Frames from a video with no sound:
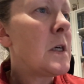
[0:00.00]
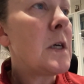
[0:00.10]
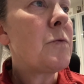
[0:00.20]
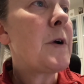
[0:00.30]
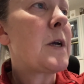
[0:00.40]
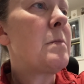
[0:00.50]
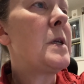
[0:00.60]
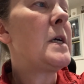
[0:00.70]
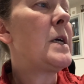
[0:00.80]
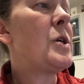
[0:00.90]

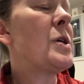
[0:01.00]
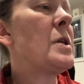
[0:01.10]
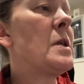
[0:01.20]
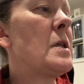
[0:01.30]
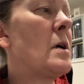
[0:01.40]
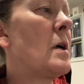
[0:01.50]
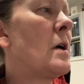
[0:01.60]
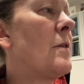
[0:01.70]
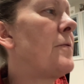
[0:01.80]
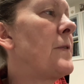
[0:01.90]
recommendation
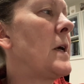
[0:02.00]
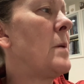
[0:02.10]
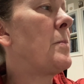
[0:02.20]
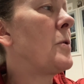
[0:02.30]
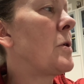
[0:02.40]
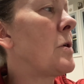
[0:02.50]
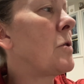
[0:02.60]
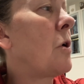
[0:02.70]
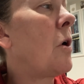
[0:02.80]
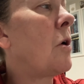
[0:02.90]
of a book
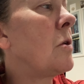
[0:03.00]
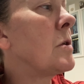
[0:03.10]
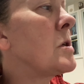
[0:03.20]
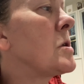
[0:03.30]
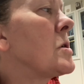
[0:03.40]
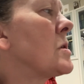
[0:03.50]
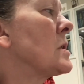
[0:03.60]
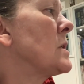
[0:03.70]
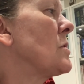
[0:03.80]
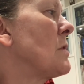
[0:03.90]
called,
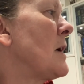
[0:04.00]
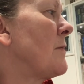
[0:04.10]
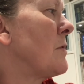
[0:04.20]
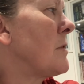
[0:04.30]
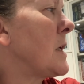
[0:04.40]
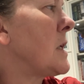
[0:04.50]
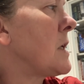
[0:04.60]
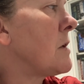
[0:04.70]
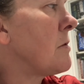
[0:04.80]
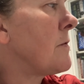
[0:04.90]
I don't have it right
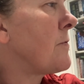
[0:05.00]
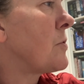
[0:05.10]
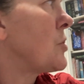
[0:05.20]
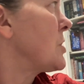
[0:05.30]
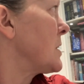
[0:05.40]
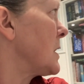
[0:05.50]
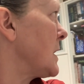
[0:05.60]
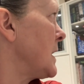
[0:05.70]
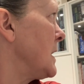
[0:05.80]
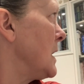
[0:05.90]
here,
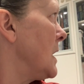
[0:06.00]
unfortunately,